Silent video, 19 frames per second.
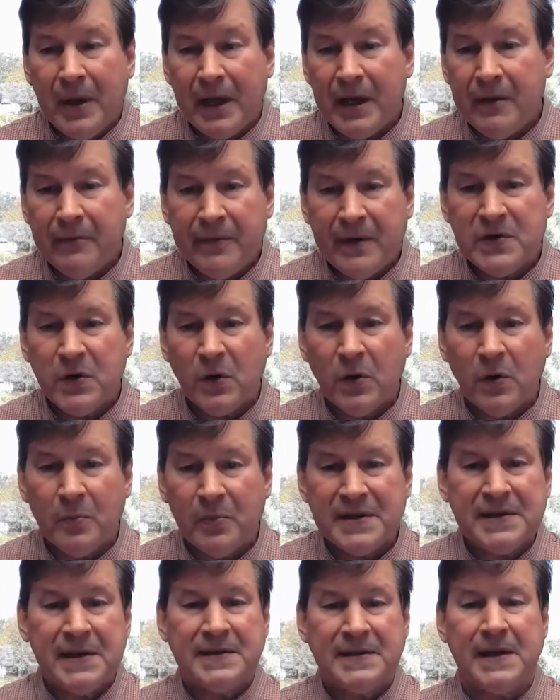beneficial
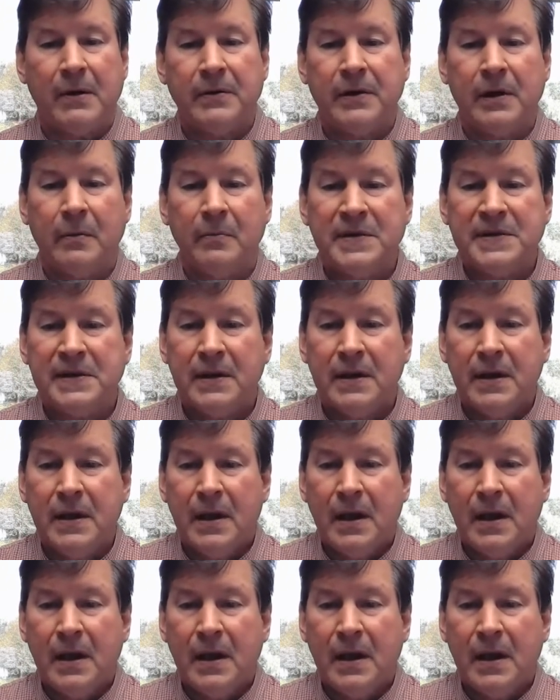business outcomes.